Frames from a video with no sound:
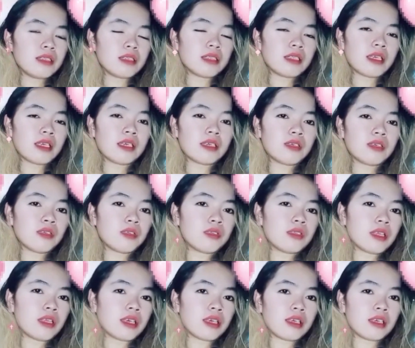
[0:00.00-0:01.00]
Thank
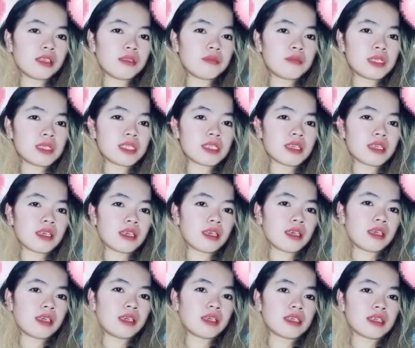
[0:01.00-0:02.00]
you din, Miss
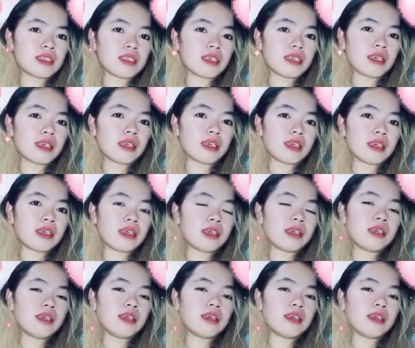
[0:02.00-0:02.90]
A, kasi